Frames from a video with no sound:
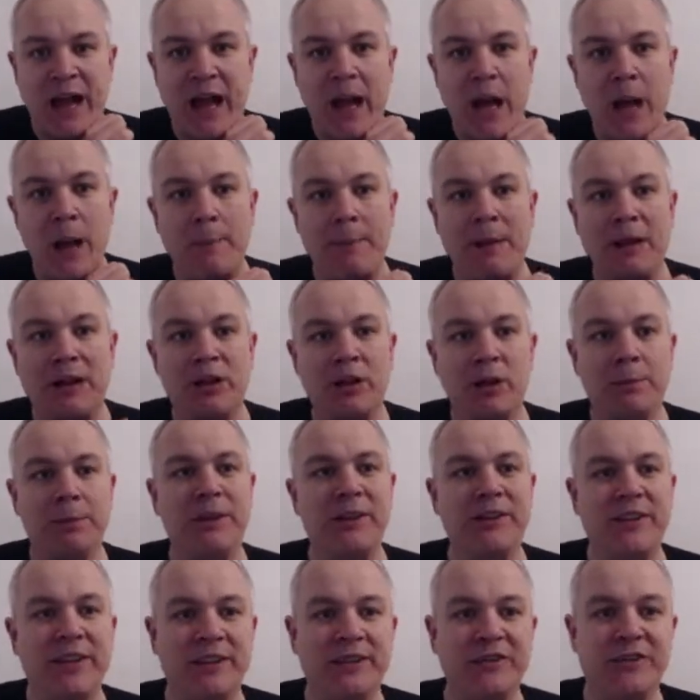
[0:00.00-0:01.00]
A um,
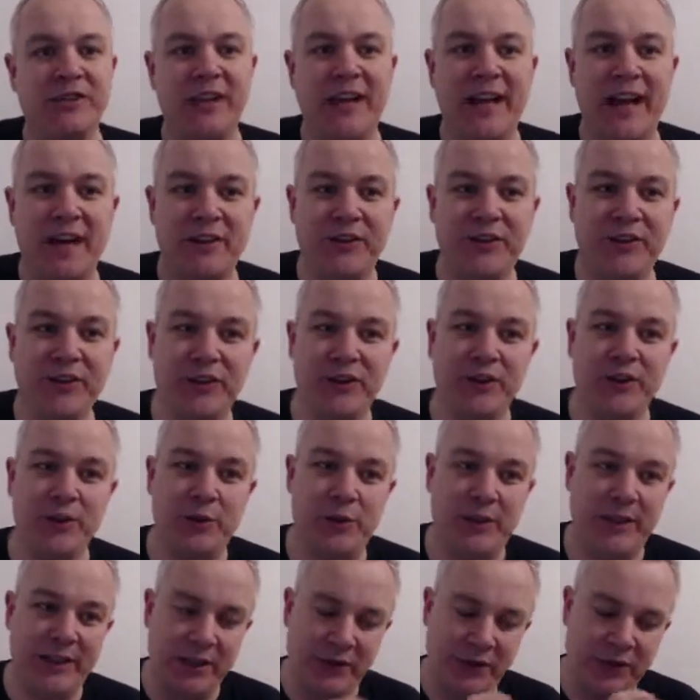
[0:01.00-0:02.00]
couple of things to get
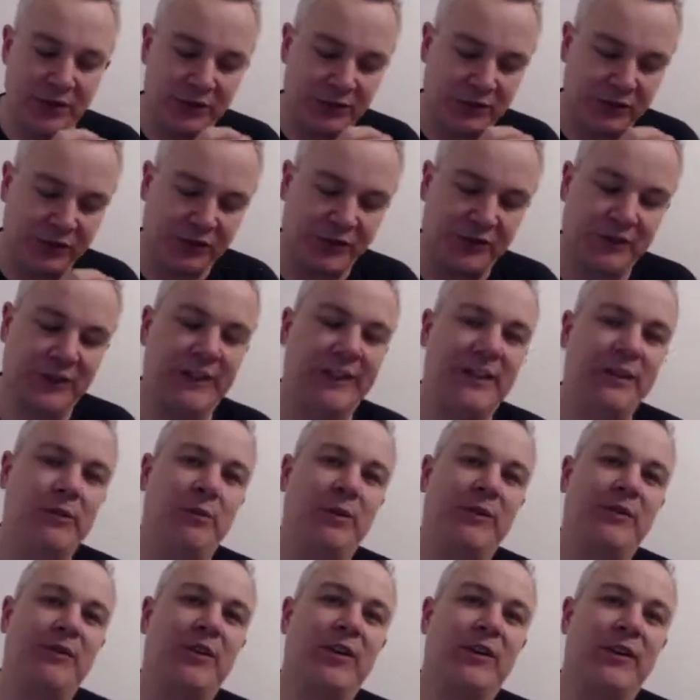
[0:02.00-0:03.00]
through. You can see
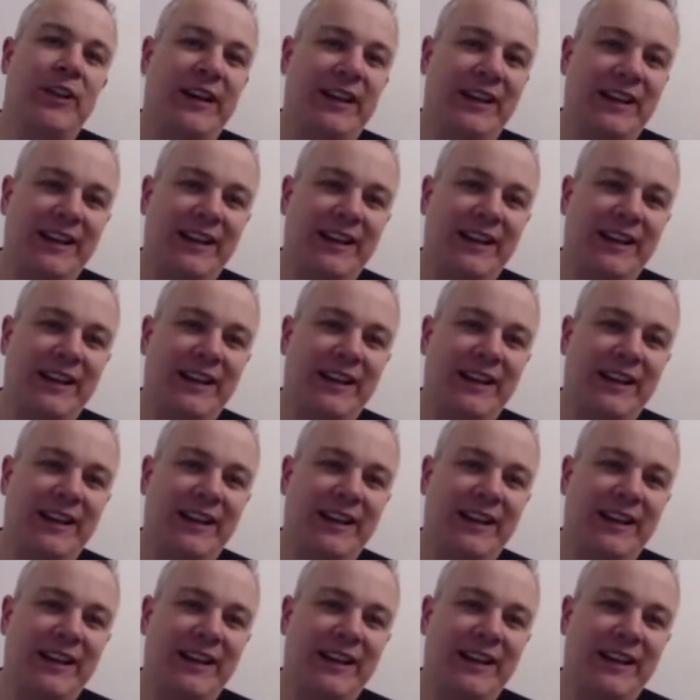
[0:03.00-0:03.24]
we've got